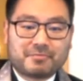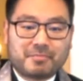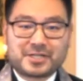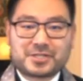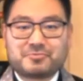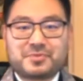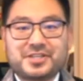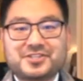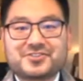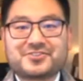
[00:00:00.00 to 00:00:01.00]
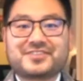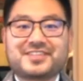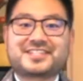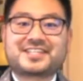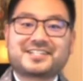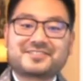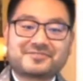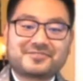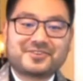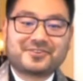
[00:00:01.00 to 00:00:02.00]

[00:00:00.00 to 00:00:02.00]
Machu Picchu, and these kinds of,